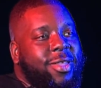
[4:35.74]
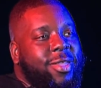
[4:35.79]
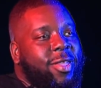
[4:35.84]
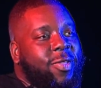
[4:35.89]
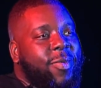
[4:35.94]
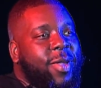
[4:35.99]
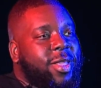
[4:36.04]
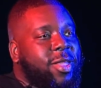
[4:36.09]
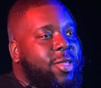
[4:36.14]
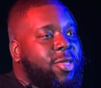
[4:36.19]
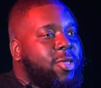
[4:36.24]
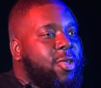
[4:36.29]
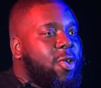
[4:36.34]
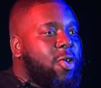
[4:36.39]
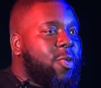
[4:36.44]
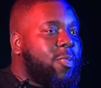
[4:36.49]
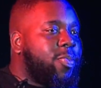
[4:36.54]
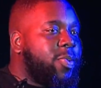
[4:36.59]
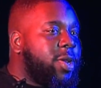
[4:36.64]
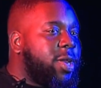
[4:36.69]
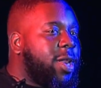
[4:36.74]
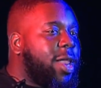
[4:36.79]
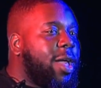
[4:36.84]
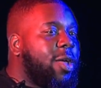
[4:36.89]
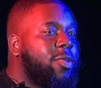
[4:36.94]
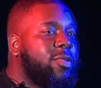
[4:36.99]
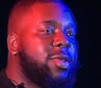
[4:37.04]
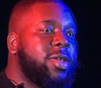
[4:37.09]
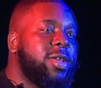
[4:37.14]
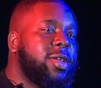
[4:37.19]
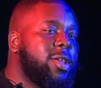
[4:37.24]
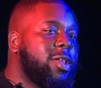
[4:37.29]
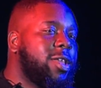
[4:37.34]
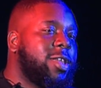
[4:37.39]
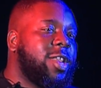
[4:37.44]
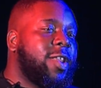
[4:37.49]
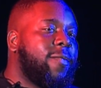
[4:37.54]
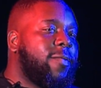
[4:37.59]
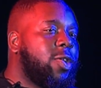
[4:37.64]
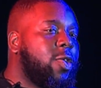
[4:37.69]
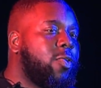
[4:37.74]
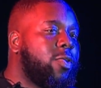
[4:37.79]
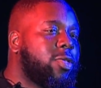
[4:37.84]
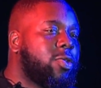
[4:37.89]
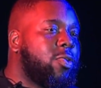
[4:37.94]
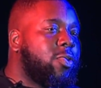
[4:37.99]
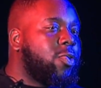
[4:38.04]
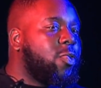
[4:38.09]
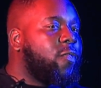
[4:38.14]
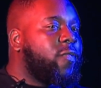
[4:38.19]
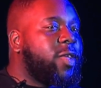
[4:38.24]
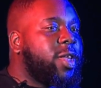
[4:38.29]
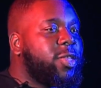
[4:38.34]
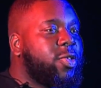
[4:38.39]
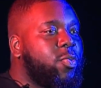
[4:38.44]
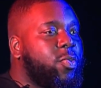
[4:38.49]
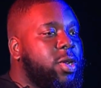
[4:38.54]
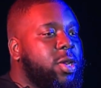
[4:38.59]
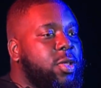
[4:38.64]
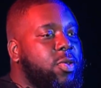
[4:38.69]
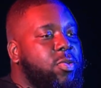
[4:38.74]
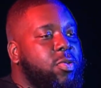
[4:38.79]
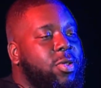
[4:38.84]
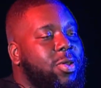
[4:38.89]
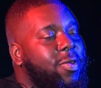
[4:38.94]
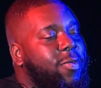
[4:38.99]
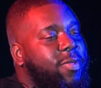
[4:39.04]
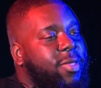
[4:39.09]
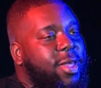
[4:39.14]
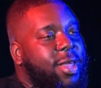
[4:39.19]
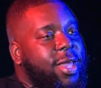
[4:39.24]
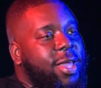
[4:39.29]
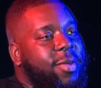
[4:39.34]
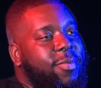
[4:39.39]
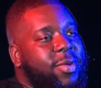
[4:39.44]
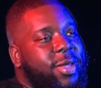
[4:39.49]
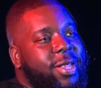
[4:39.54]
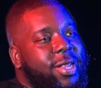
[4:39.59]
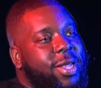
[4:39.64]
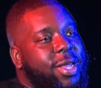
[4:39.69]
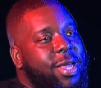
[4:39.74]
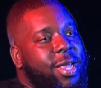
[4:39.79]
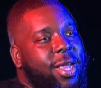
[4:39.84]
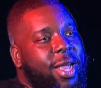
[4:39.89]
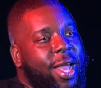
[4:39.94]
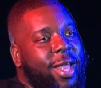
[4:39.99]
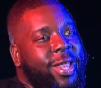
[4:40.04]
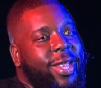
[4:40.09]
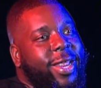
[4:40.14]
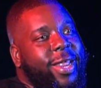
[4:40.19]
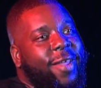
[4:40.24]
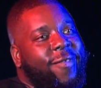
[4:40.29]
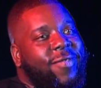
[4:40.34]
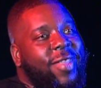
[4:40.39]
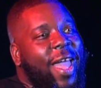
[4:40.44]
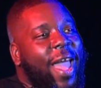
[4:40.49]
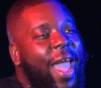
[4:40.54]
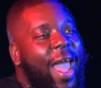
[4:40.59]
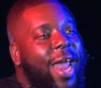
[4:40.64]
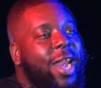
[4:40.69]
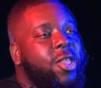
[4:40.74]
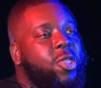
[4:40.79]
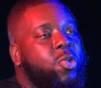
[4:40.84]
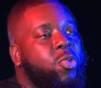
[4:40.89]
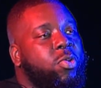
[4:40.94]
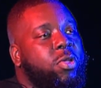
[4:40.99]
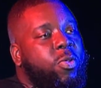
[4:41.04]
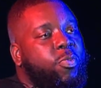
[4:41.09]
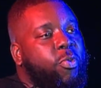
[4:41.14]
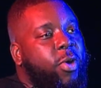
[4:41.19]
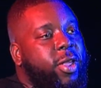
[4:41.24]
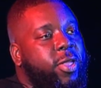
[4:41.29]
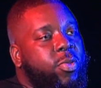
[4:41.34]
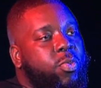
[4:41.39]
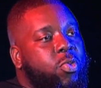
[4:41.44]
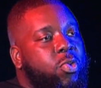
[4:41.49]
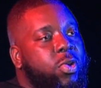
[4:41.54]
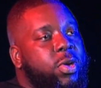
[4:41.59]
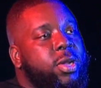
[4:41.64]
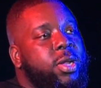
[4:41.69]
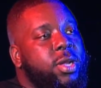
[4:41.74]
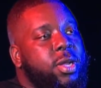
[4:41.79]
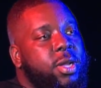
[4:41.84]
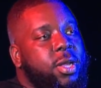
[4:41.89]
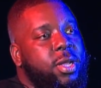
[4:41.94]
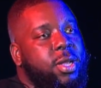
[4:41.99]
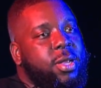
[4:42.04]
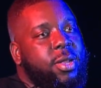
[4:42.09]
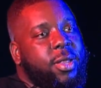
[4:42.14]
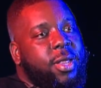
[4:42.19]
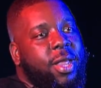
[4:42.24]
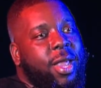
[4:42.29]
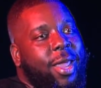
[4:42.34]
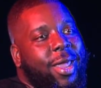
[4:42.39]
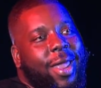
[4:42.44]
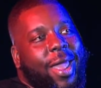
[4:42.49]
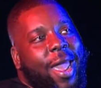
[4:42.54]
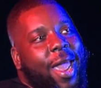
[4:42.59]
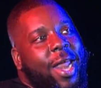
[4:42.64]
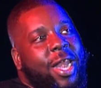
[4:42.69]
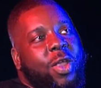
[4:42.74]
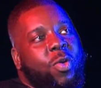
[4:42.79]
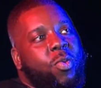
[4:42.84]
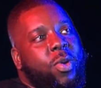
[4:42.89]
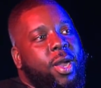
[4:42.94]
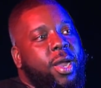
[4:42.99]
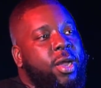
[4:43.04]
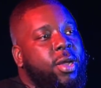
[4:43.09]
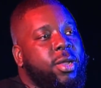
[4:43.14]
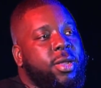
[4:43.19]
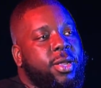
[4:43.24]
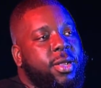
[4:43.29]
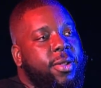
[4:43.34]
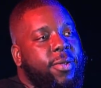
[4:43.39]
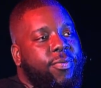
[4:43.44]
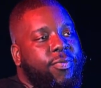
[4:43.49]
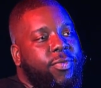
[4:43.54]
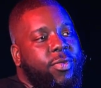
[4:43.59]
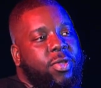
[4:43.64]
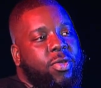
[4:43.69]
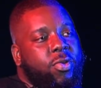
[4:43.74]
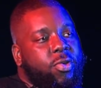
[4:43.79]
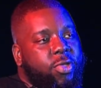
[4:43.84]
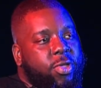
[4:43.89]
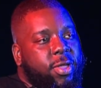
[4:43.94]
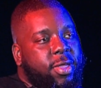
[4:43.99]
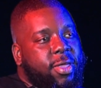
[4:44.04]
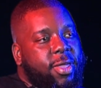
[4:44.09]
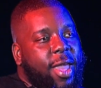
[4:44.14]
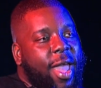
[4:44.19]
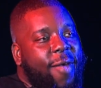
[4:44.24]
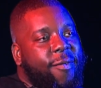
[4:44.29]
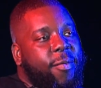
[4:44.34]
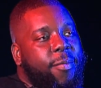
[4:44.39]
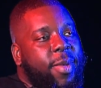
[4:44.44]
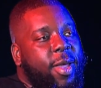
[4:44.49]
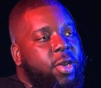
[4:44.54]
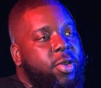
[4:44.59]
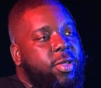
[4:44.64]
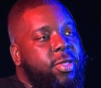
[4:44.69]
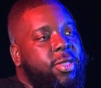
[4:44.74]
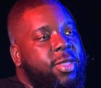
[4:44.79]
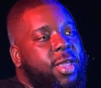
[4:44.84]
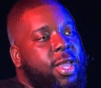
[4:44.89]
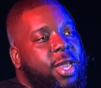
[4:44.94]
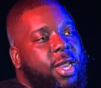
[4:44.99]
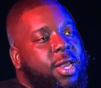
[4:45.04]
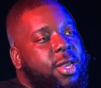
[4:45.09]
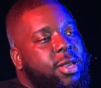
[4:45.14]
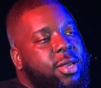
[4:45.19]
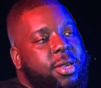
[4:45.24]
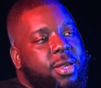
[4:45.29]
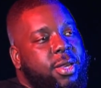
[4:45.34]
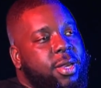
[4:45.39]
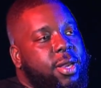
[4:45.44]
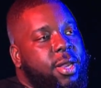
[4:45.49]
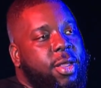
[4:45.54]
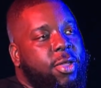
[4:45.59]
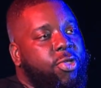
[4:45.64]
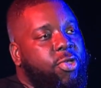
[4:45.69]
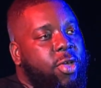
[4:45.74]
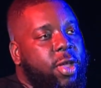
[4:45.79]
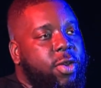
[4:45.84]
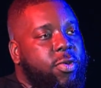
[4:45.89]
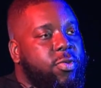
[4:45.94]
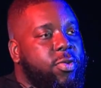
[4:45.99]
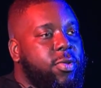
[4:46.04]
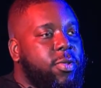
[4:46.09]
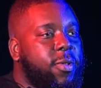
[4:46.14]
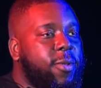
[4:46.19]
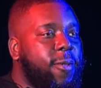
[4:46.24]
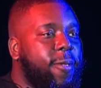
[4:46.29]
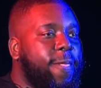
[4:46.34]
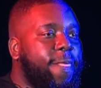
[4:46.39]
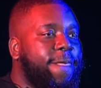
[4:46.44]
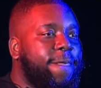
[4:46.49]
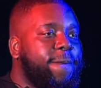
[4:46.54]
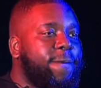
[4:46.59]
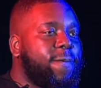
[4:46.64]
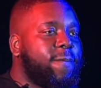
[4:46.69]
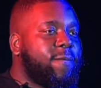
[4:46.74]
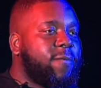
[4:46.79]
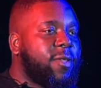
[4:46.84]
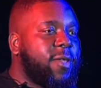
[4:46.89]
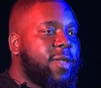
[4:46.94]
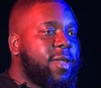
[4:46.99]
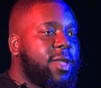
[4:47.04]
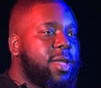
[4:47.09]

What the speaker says: make the song, put it out. You never know what it's gonna do for either one of you, you know what I'm saying? But I think if that attitude spreads more anywhere, you'll just have a better scene in general. You know what I'm saying?